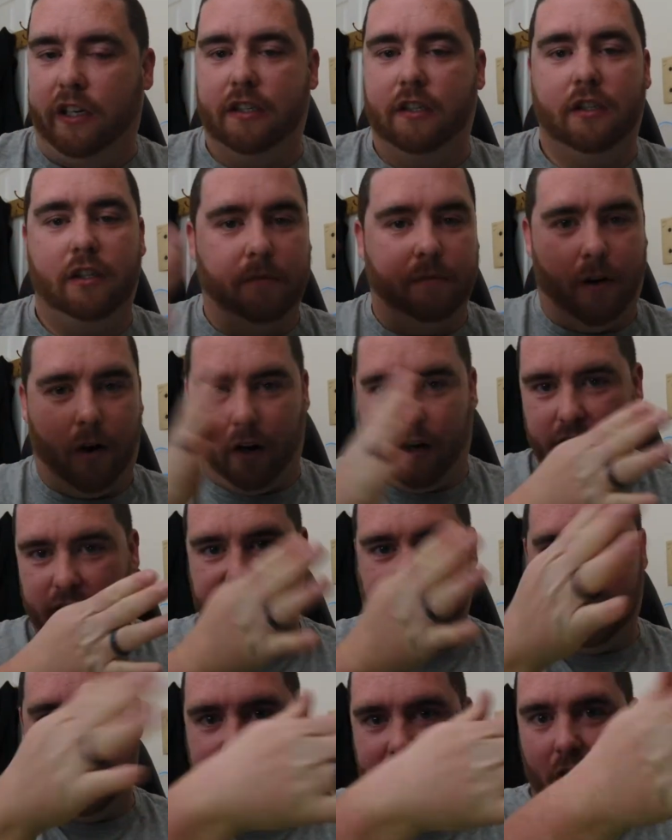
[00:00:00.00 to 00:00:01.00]
You might
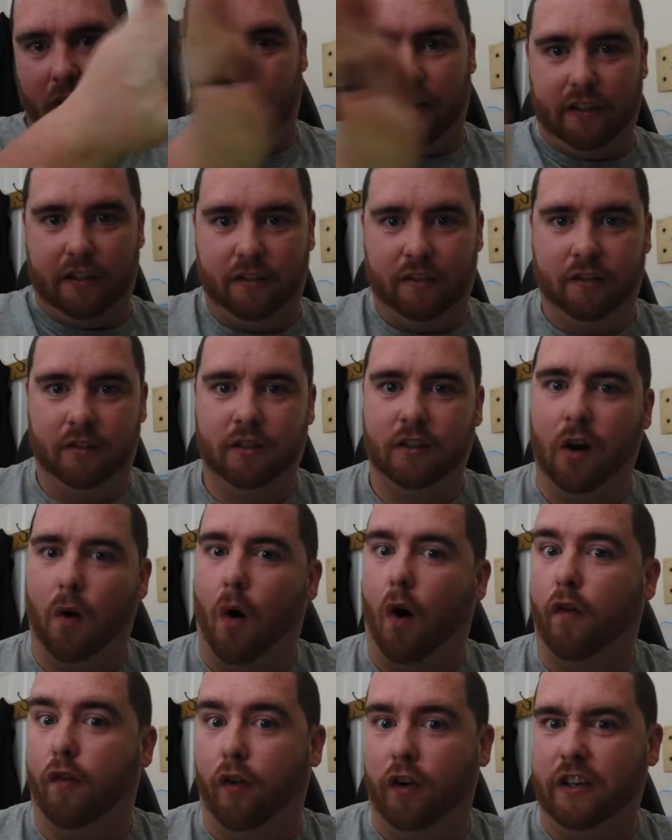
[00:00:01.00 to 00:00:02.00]
see that I go
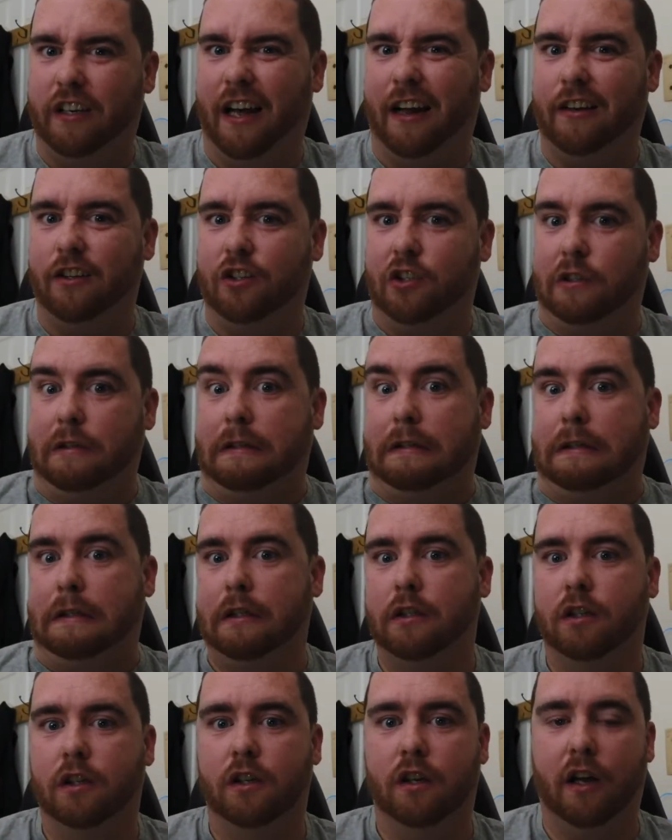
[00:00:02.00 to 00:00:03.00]
off on tangents
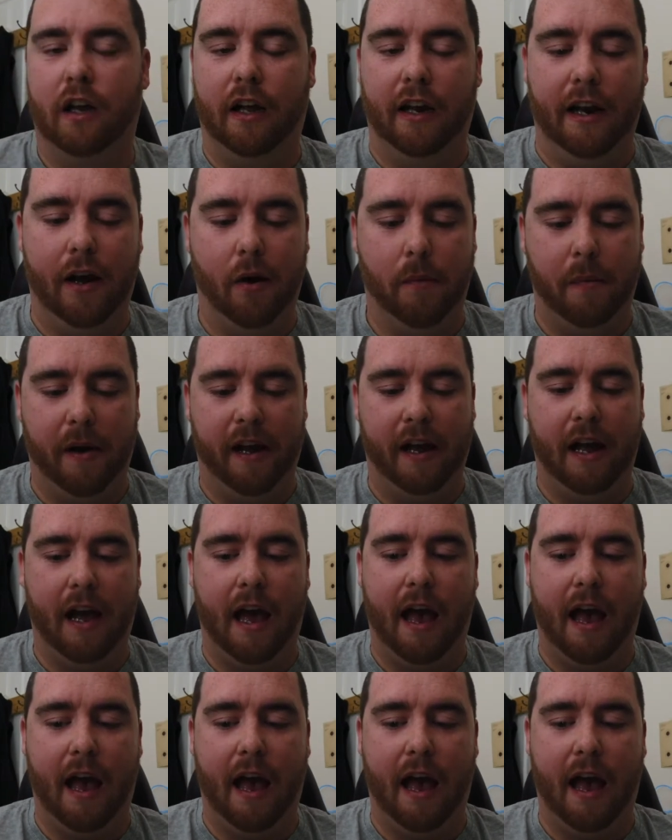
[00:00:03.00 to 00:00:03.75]
a little bit,